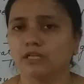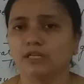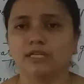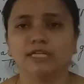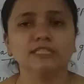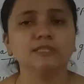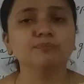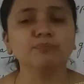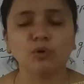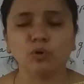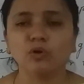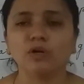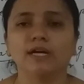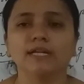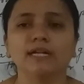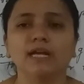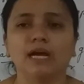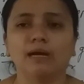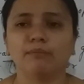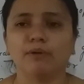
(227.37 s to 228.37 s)
is
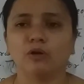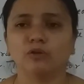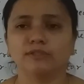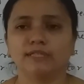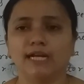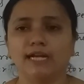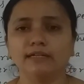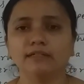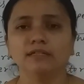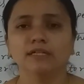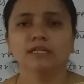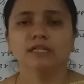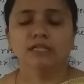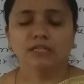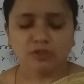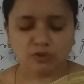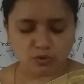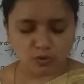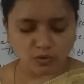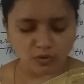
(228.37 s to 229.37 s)
spoken about that?
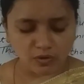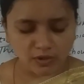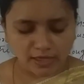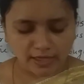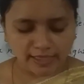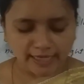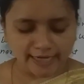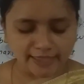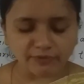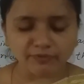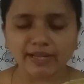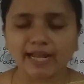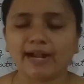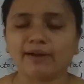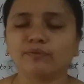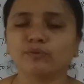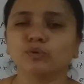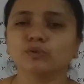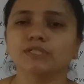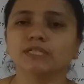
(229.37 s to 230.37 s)
So we
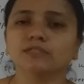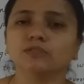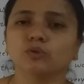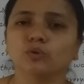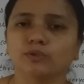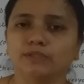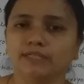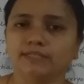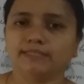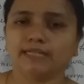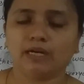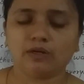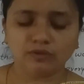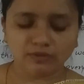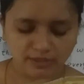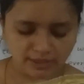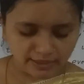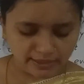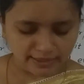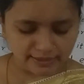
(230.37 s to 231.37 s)
have to just note it
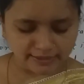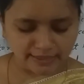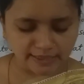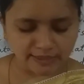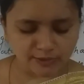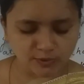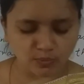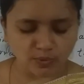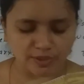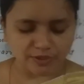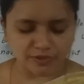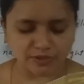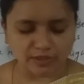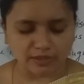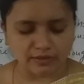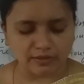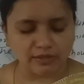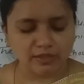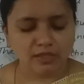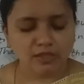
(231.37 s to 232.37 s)
down in this
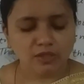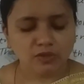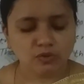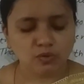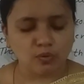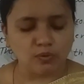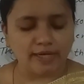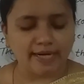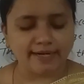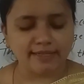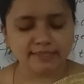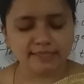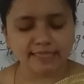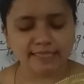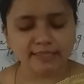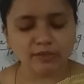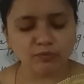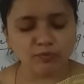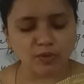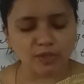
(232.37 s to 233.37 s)
question. So let us
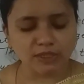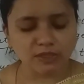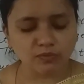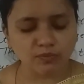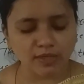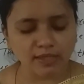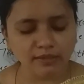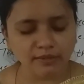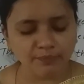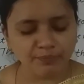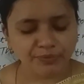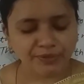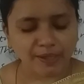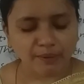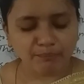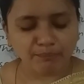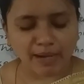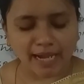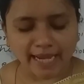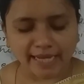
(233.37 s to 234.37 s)
see the first one.
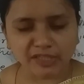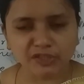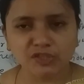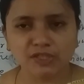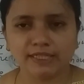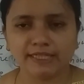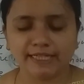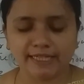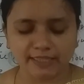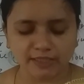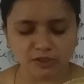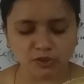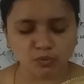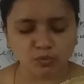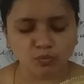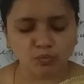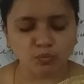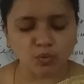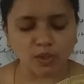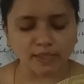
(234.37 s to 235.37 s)
My genius,
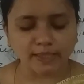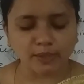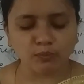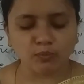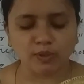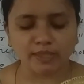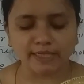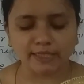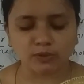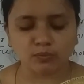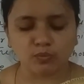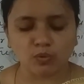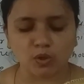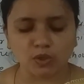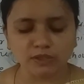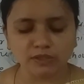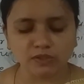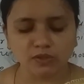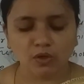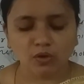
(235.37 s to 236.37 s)
whatever it
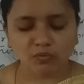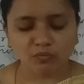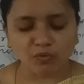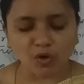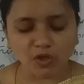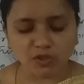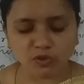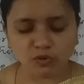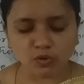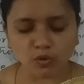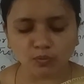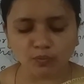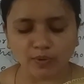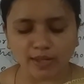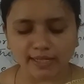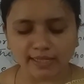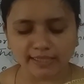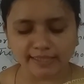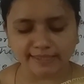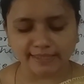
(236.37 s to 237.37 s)
was so
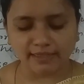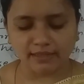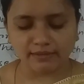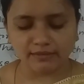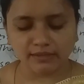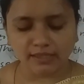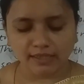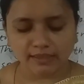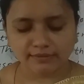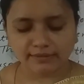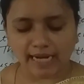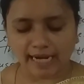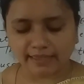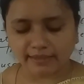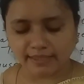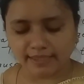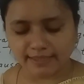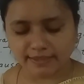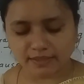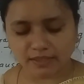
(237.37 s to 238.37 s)
well hidden
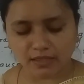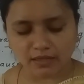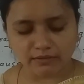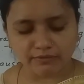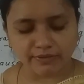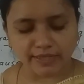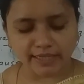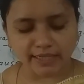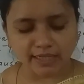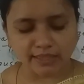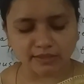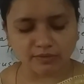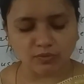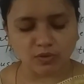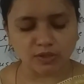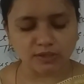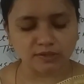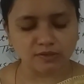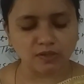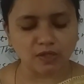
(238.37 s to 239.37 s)
that discovering it
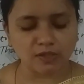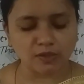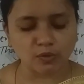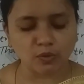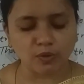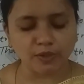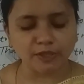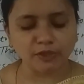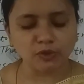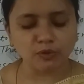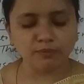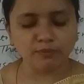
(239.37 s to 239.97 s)
was not going to